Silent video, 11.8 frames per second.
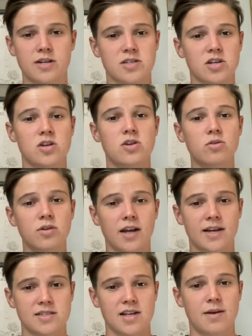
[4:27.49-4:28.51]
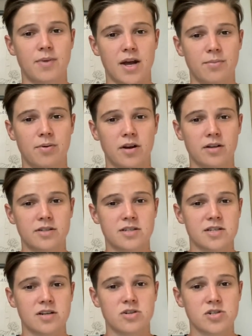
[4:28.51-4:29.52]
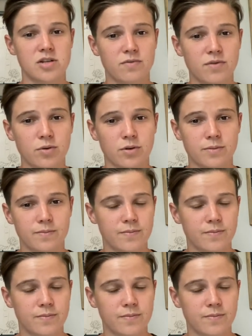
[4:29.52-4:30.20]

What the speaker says: it's going to utilize that byproduct as energy and fuel.